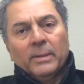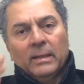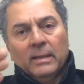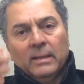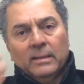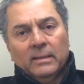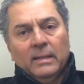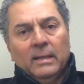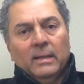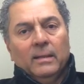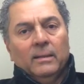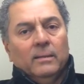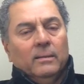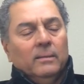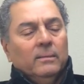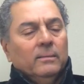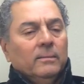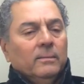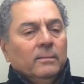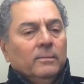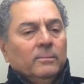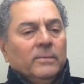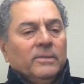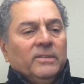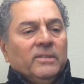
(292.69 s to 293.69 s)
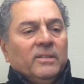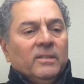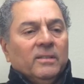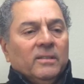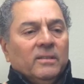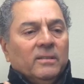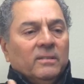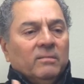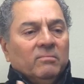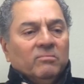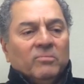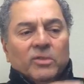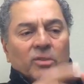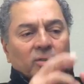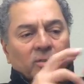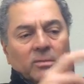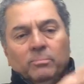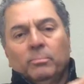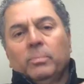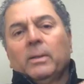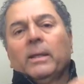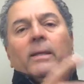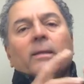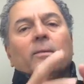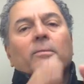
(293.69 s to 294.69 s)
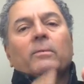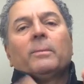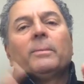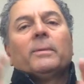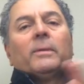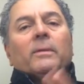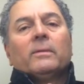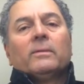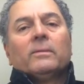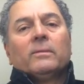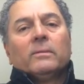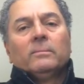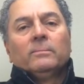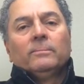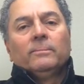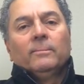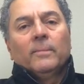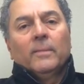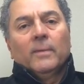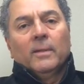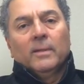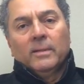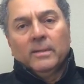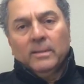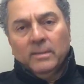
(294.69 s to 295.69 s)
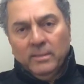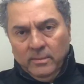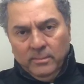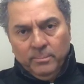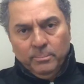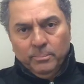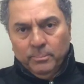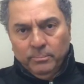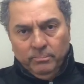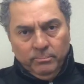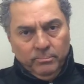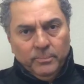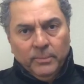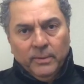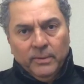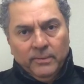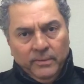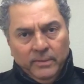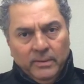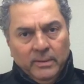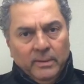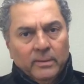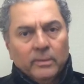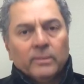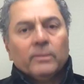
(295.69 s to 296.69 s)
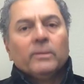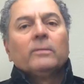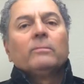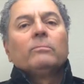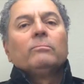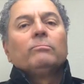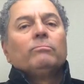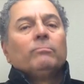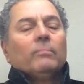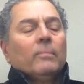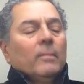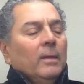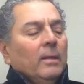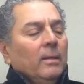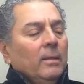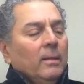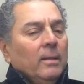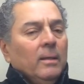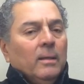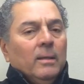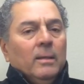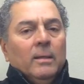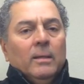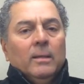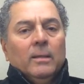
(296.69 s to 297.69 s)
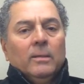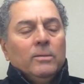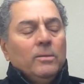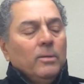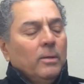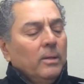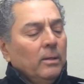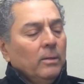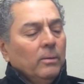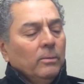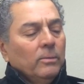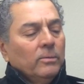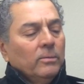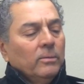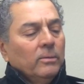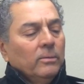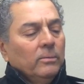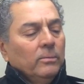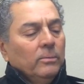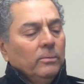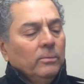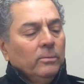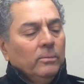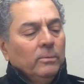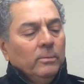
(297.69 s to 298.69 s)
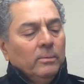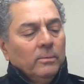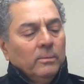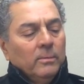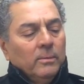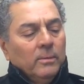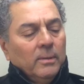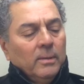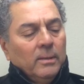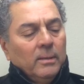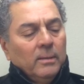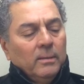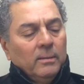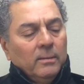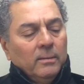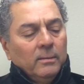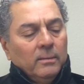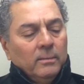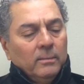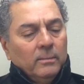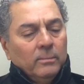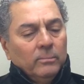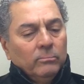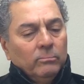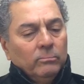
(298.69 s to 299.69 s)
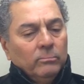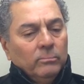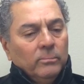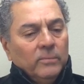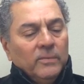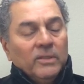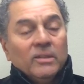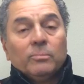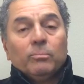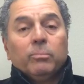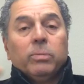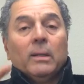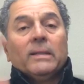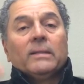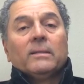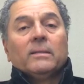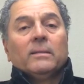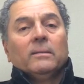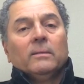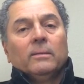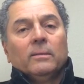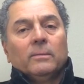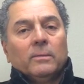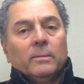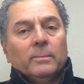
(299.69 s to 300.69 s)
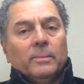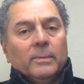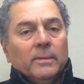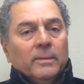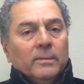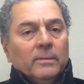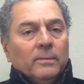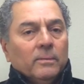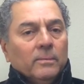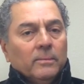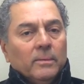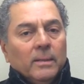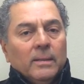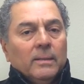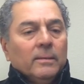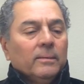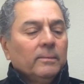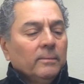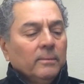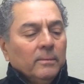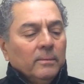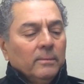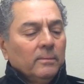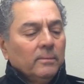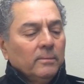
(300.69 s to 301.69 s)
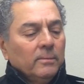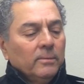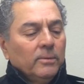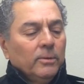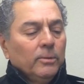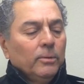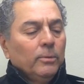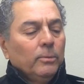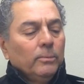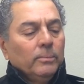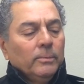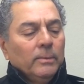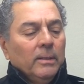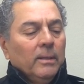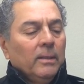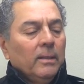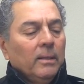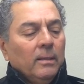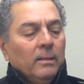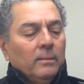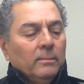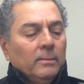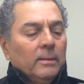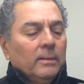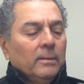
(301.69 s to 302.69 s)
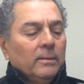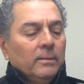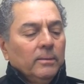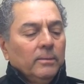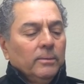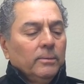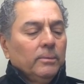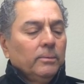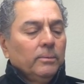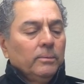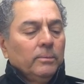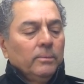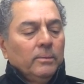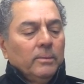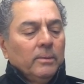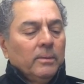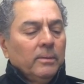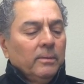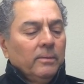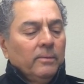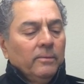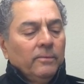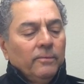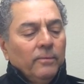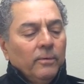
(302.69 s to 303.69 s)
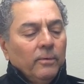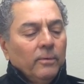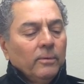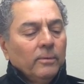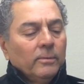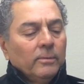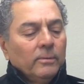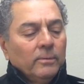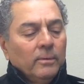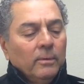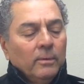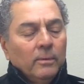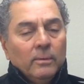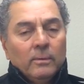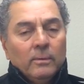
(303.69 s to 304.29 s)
like that, which is just plain repetition. It's perfectly good. You can also do displacing the repetition. 1, 2, 1, 2, 3, 4.